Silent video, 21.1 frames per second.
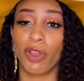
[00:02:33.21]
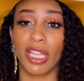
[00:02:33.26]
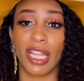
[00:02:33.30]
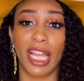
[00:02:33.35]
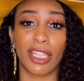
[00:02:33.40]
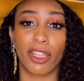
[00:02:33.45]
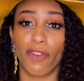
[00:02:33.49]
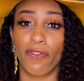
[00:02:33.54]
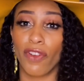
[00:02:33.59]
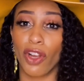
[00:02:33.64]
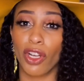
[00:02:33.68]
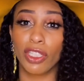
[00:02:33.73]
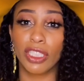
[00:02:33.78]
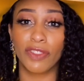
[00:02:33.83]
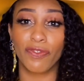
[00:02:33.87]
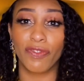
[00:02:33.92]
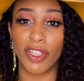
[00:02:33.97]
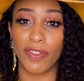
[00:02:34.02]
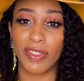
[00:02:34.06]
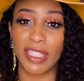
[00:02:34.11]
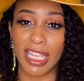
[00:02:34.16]
Like the first
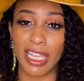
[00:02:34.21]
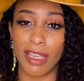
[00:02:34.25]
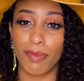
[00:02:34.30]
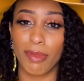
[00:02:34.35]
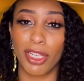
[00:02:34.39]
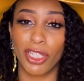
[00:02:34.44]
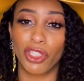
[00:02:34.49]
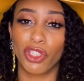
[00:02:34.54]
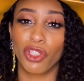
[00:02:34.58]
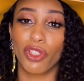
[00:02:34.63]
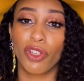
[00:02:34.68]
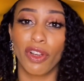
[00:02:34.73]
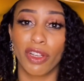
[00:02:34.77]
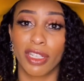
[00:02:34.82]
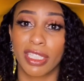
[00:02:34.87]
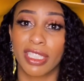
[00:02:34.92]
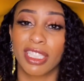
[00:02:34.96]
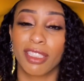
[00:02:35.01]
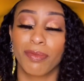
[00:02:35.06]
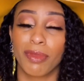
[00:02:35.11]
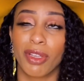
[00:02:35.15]
15 minutes, you're going to
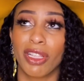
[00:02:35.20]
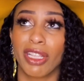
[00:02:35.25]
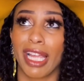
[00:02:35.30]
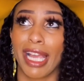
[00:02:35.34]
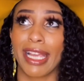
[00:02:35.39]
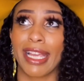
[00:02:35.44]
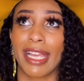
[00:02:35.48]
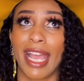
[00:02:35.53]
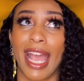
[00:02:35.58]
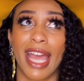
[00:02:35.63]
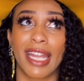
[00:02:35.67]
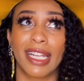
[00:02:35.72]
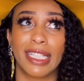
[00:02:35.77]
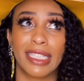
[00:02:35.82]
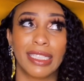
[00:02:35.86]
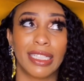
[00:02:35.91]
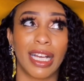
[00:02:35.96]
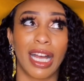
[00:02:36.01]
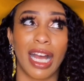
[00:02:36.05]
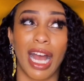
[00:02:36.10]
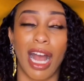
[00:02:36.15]
smell like kind of
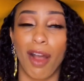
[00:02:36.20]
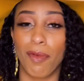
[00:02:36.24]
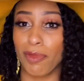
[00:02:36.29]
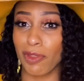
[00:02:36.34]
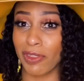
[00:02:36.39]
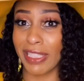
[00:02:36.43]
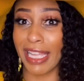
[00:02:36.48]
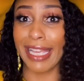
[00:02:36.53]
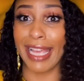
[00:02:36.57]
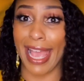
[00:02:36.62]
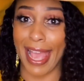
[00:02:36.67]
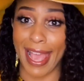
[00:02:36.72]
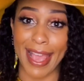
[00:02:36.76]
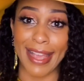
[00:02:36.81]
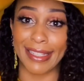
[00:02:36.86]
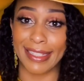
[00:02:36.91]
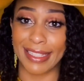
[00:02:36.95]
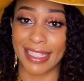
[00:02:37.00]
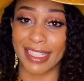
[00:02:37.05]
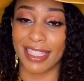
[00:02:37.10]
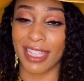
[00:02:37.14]
almost like
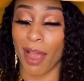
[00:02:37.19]
ashes.